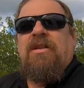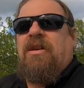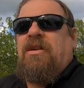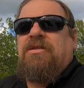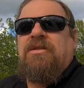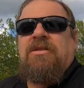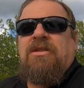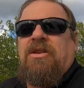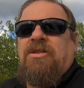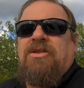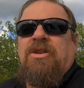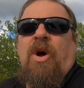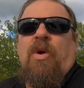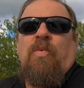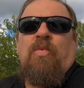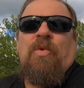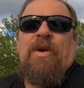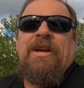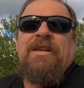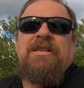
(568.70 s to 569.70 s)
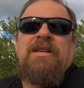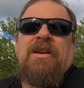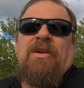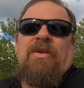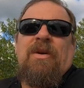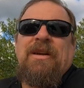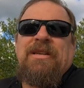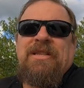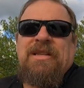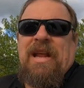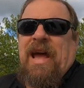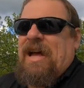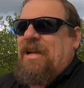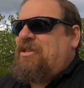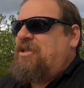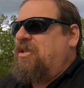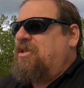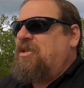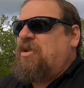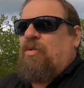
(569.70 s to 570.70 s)
There's no reason to risk
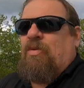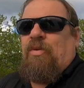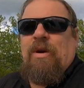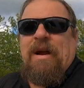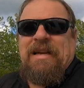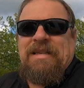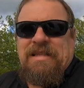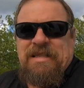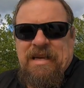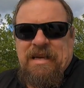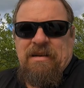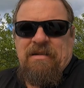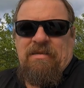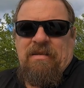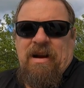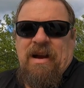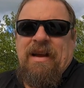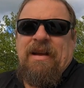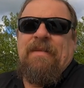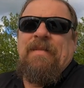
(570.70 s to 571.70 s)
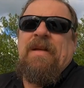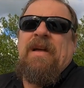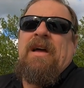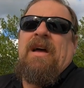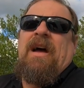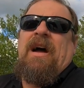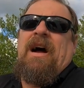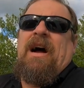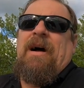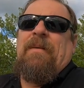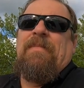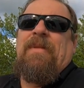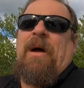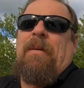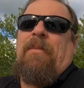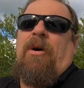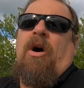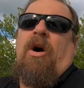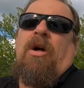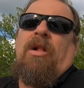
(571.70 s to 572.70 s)
that. Just erase it, right?
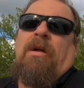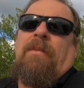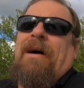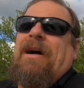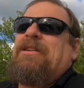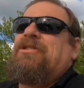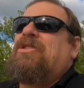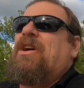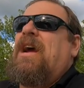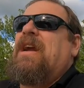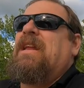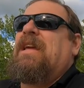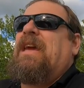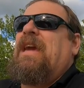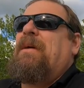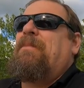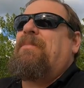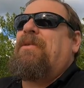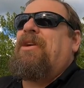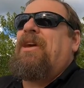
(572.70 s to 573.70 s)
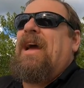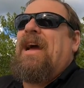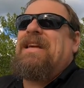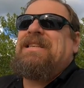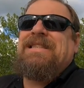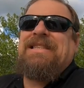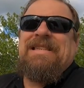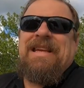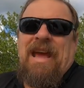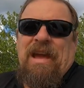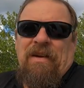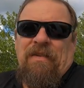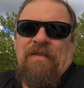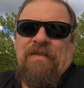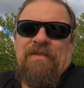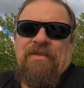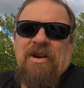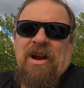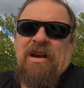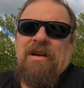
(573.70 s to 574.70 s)
I'm all about trying to keep you guys safe,
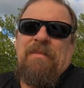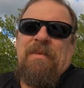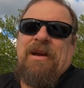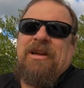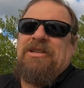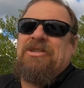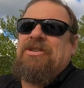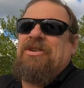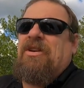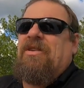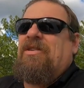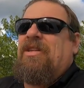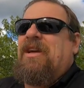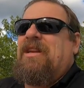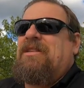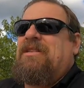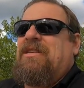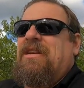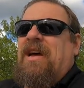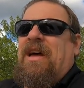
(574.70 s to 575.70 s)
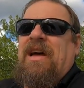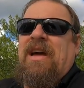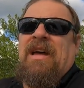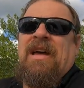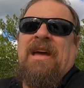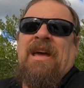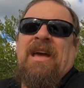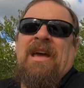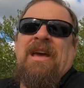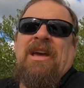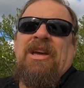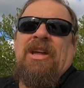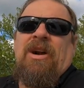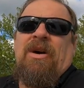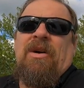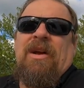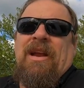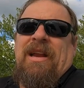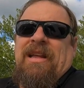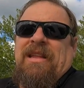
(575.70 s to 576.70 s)
trying to make sure that you
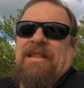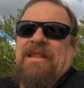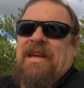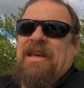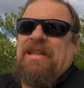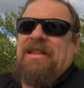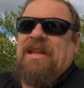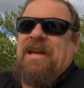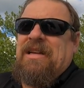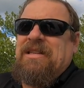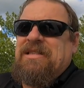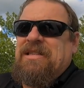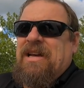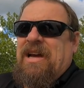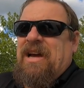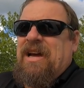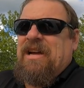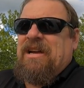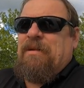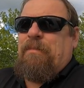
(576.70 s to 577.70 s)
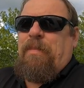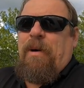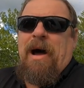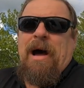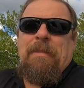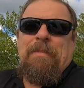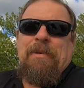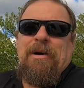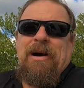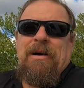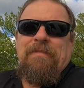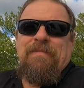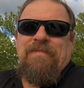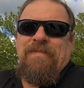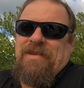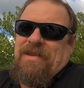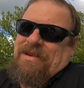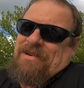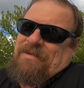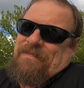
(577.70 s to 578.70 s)
know, anything that could pop up,
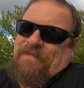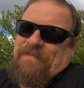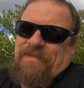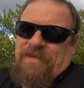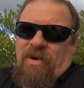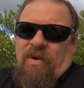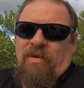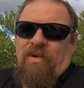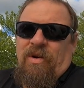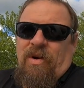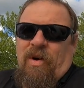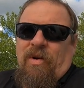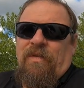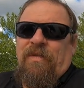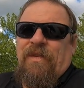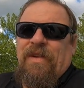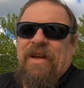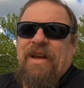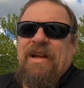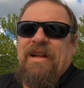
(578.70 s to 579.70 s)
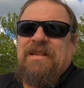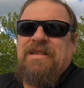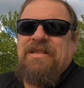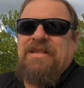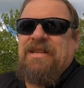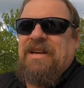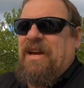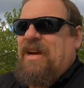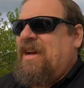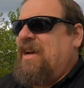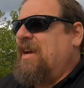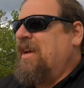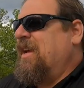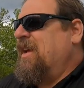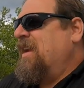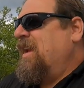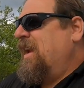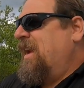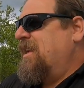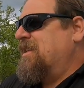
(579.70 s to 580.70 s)
you know, hopefully it's
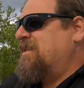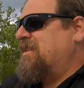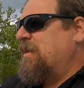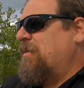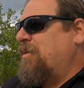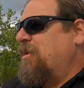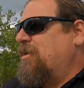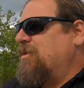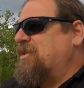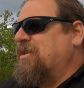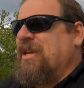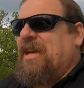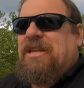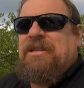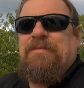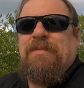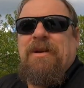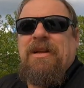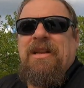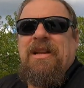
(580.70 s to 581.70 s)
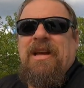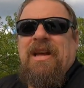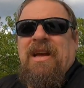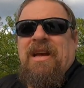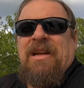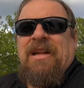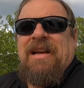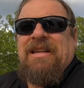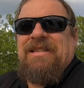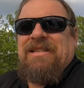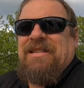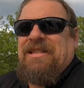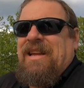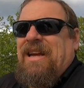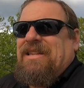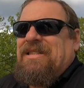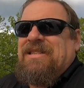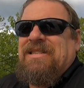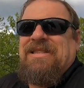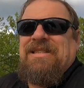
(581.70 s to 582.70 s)
some of those things. But
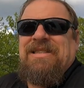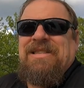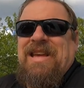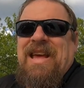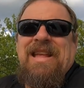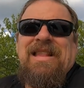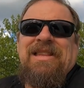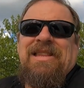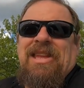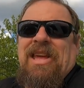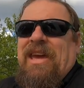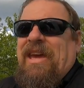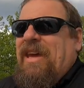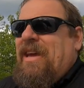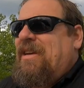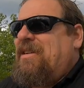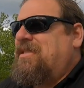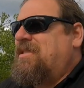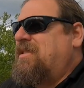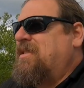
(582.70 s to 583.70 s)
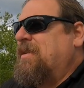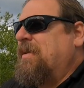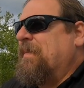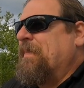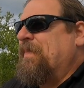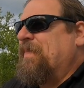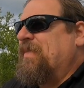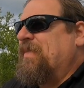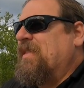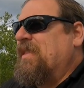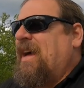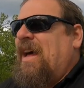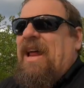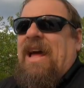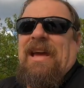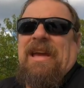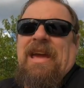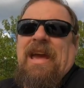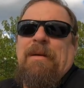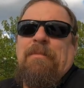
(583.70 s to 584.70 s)
that's 10 things that
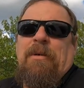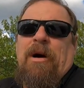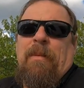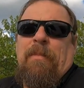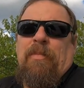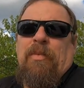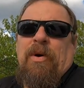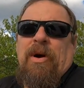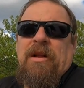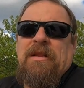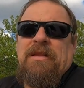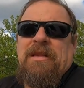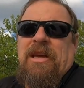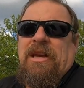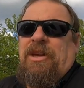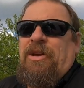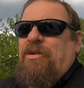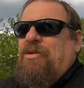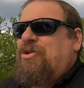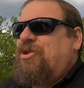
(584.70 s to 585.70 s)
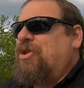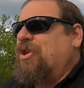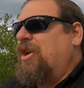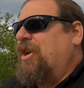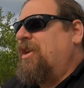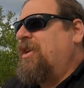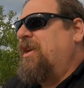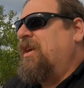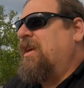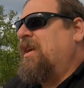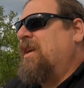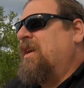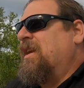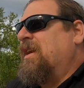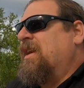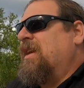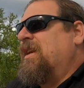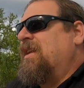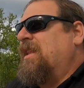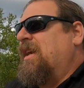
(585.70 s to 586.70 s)
I came up with that you should,
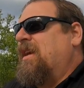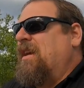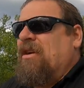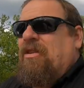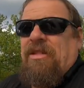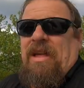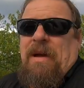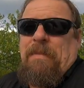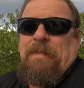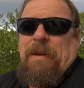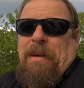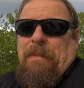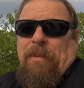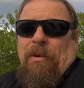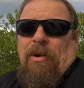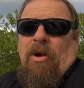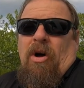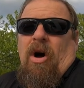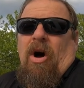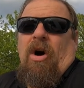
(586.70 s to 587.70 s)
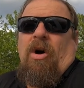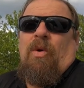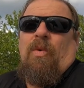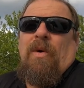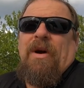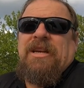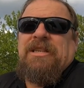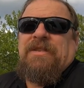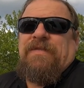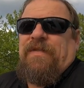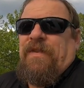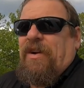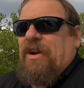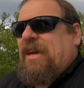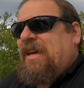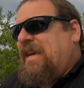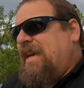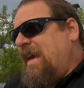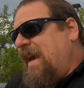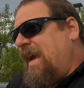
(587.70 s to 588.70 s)
that people always
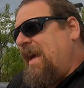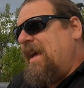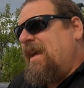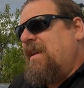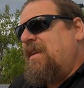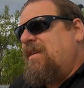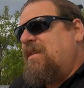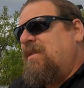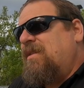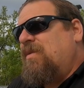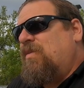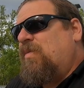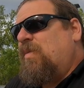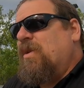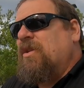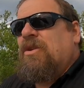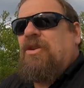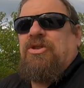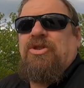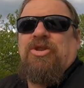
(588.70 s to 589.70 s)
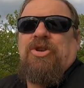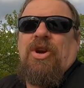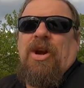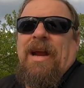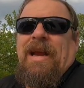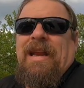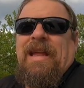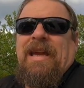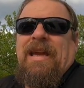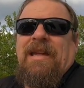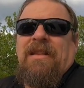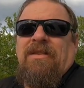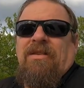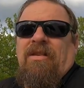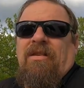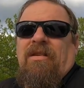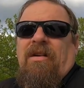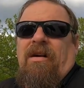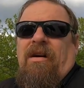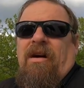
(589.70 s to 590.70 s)
forget when they're trading in
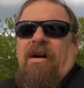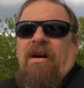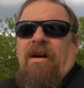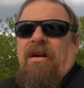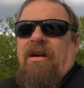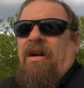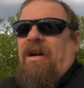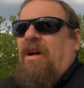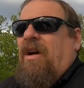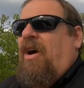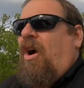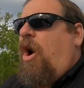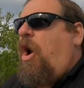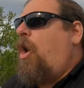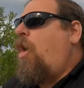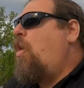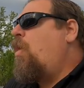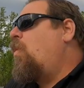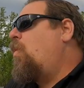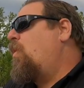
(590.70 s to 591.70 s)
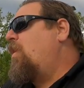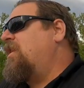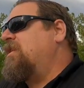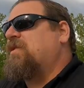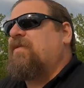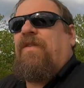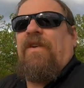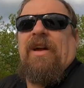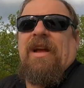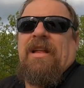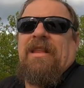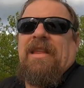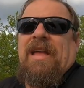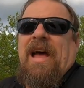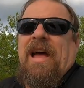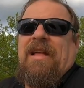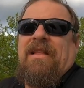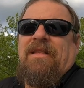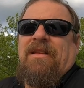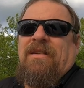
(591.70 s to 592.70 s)
their car. Always forget
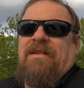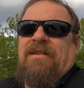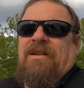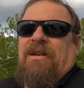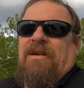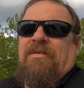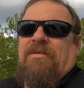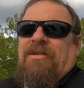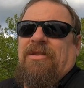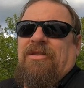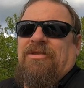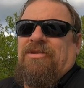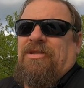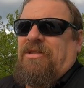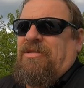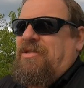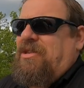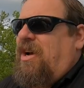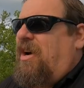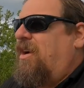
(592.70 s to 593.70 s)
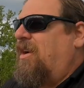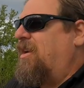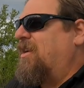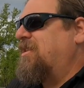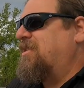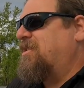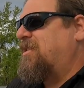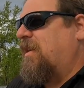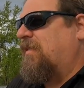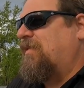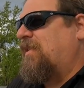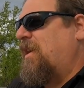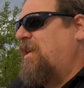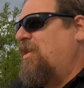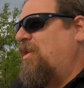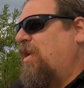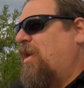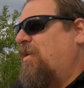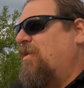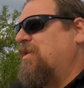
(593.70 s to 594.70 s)
that. You know, there's a ton of stuff
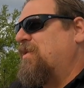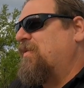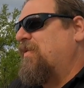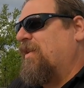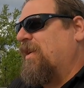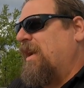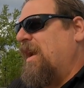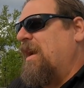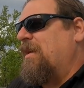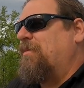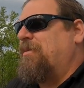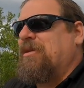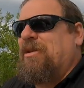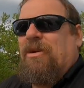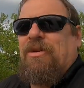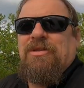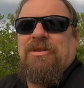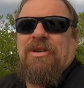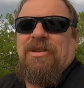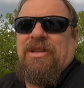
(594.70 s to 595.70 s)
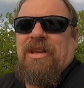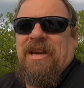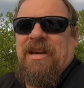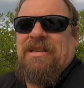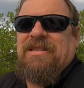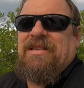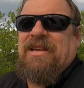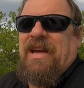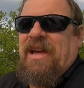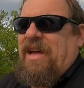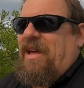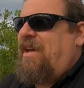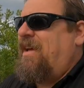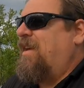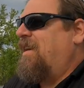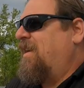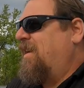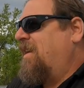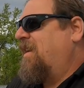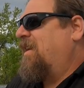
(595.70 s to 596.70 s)
that you always forget, but those are things that
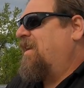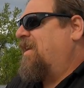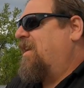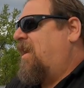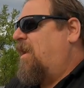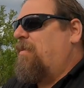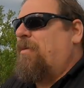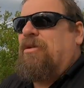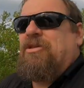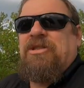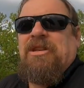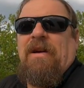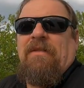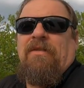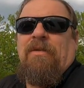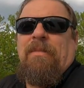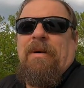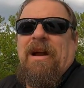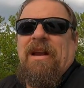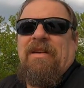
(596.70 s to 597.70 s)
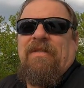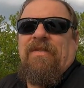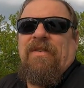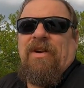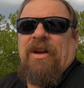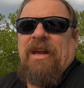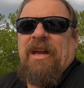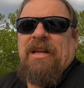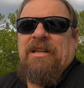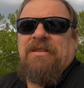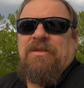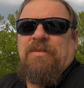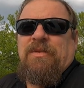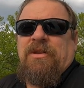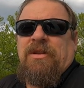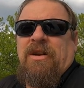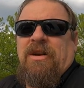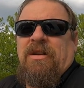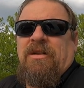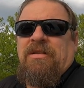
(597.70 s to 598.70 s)
almost everybody forgets
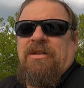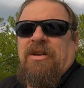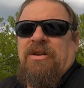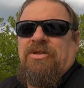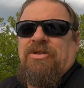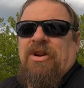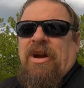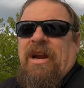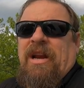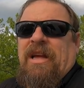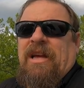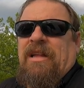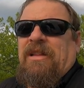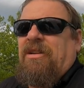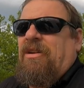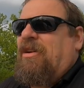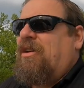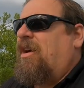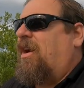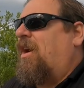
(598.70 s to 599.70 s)
when they're trading in their